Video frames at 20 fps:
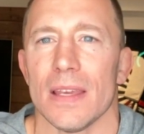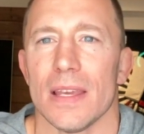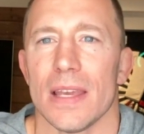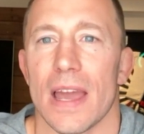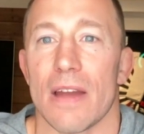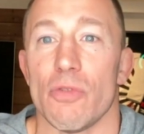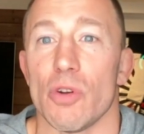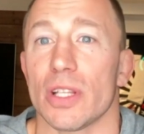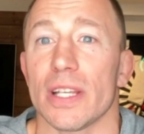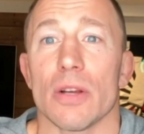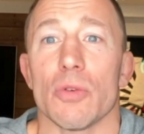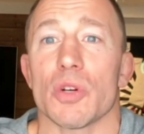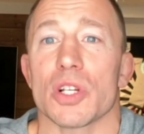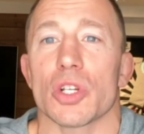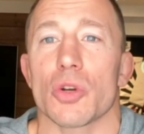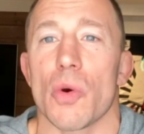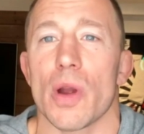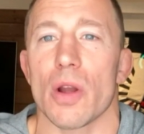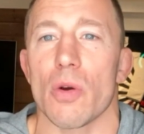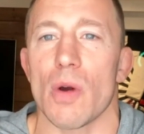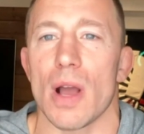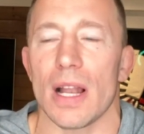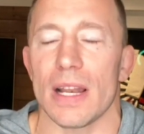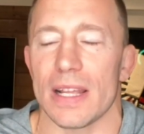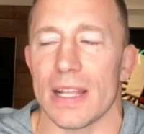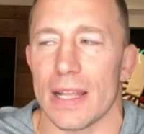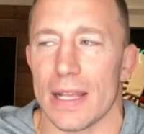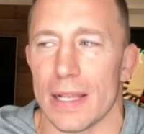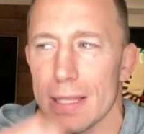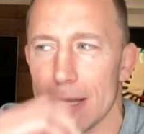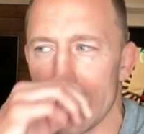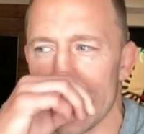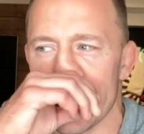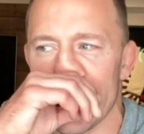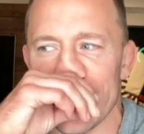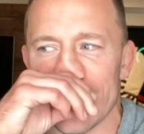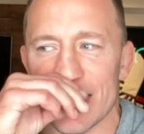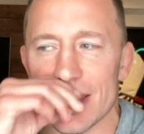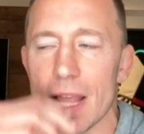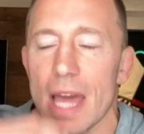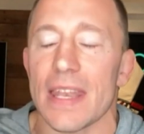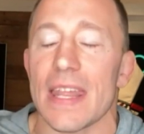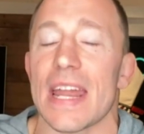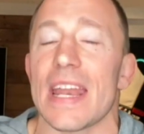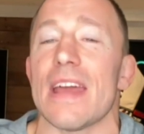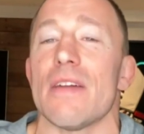everything was going well. It's not that